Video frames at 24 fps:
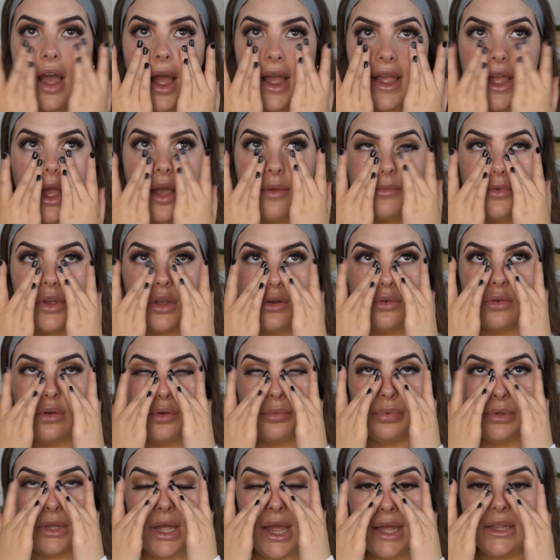I am going to
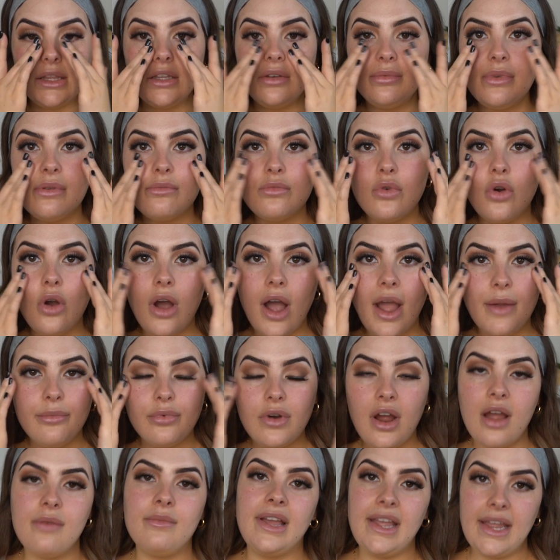apply a little bit more eye
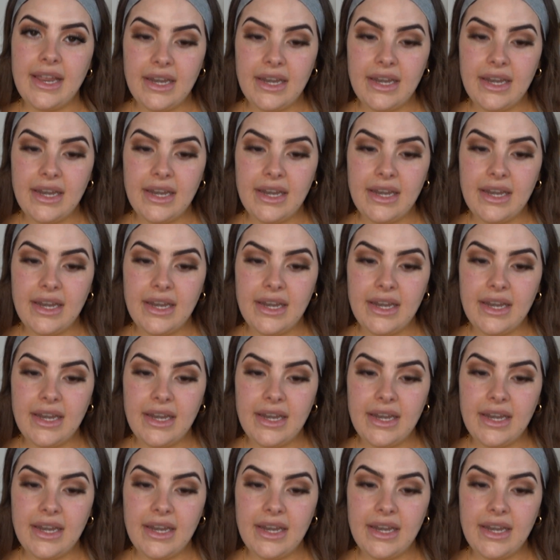primer